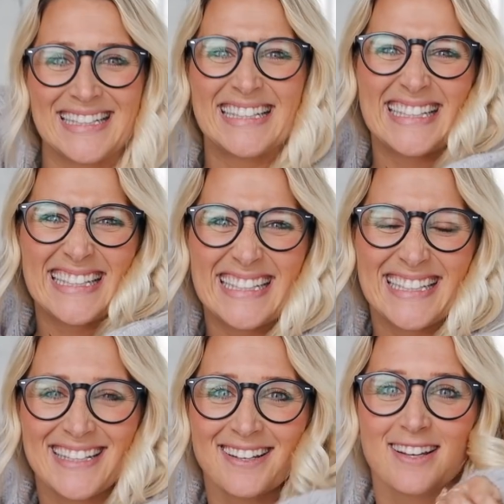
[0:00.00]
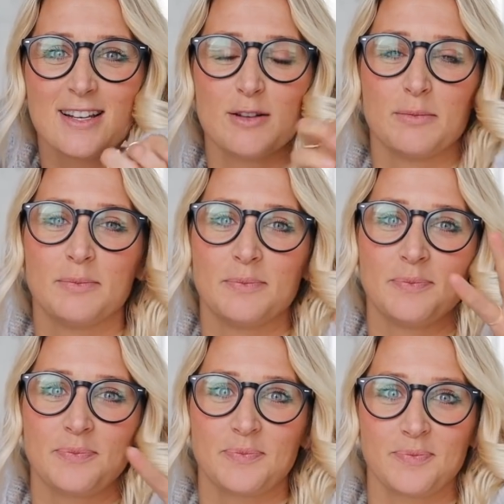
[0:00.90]

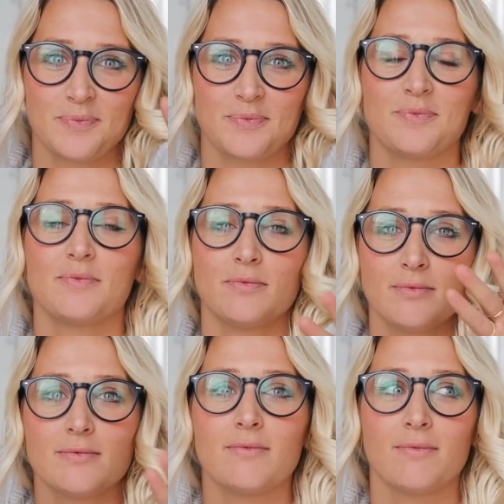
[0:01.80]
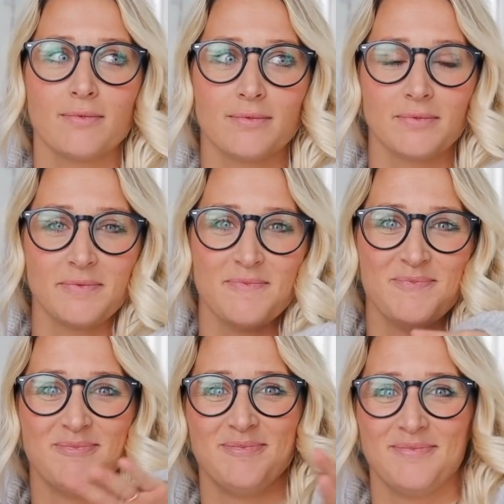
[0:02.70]

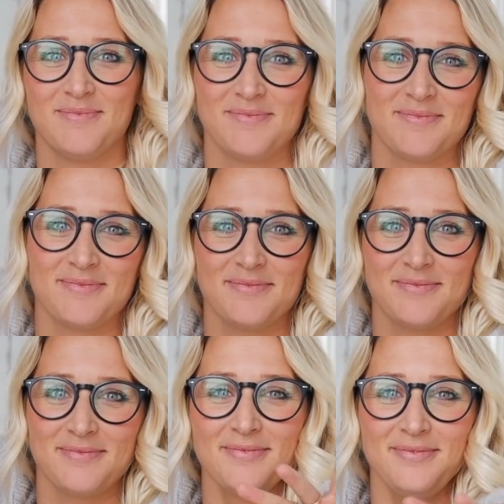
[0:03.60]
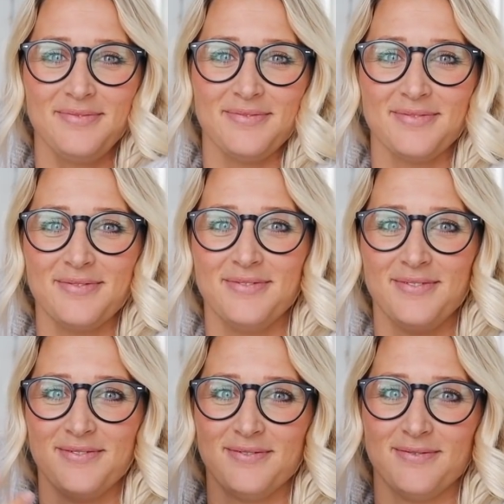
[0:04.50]

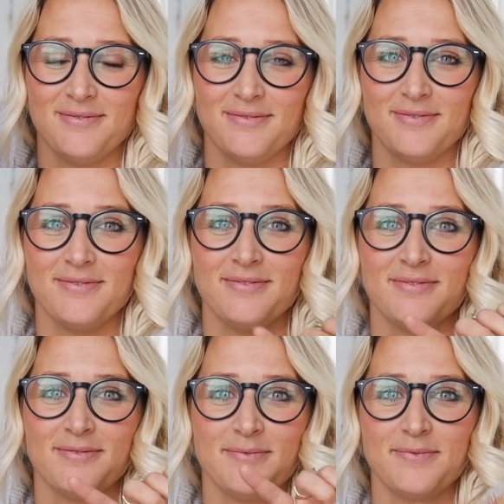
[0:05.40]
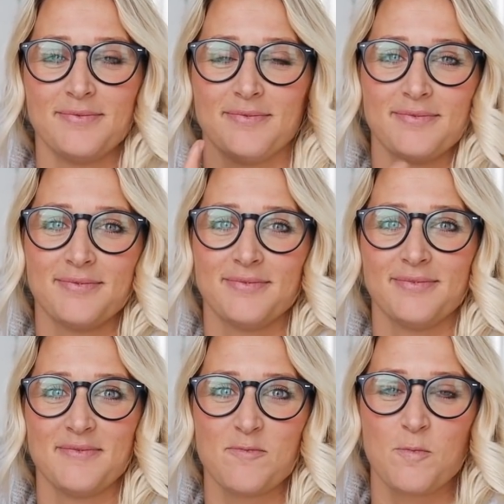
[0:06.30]

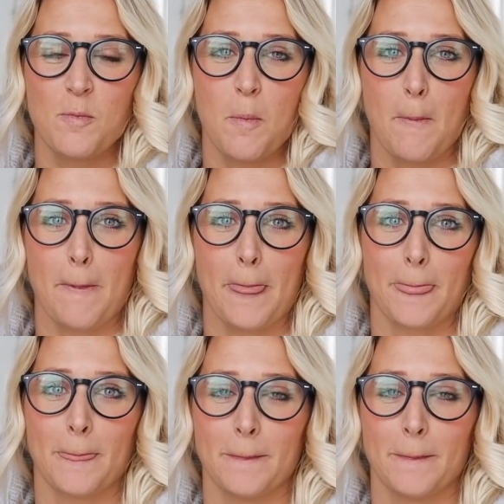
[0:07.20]
The person shown says nothing.